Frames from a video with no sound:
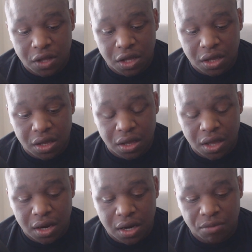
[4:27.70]
and
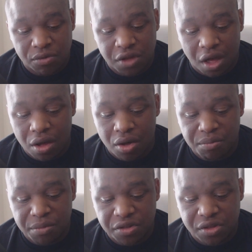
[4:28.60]
it was
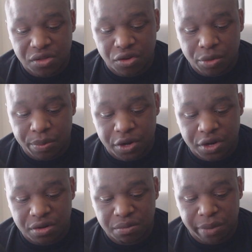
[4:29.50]
all
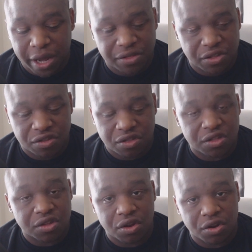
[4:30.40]
misinterpreted by
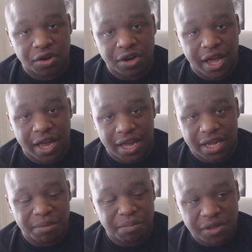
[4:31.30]
this clerk guy.
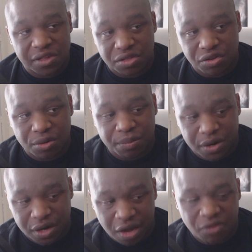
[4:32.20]
Like he
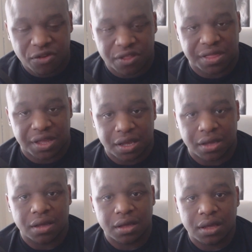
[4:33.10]
misinterpreted
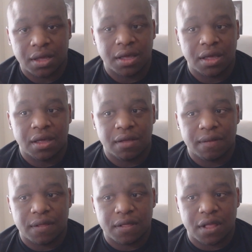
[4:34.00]
everything.
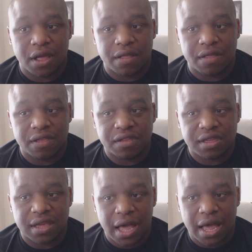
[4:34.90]
And
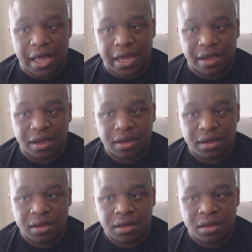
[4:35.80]
this guy,
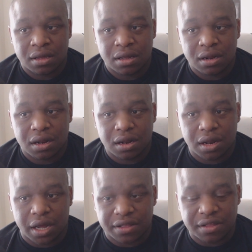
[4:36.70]

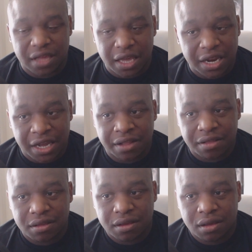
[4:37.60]
like this
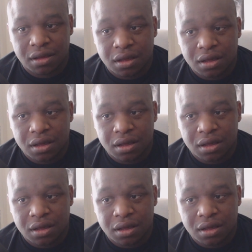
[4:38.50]
idiot,